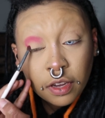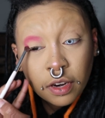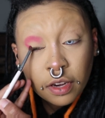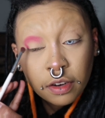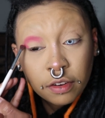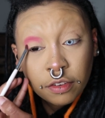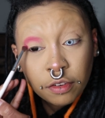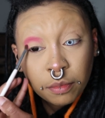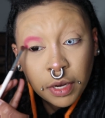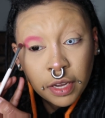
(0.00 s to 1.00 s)
to connect it
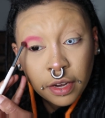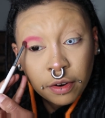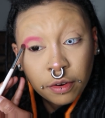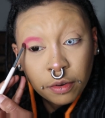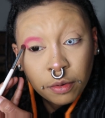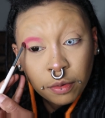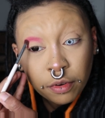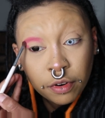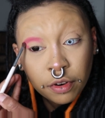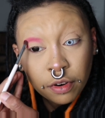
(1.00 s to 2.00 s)
to my outer
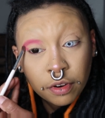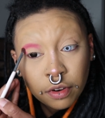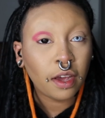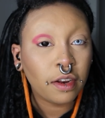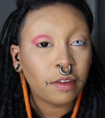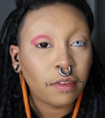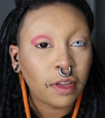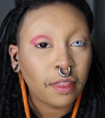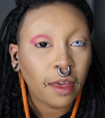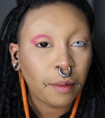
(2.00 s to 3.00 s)
corner, kind of
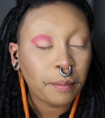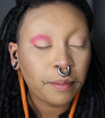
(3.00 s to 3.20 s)
like that.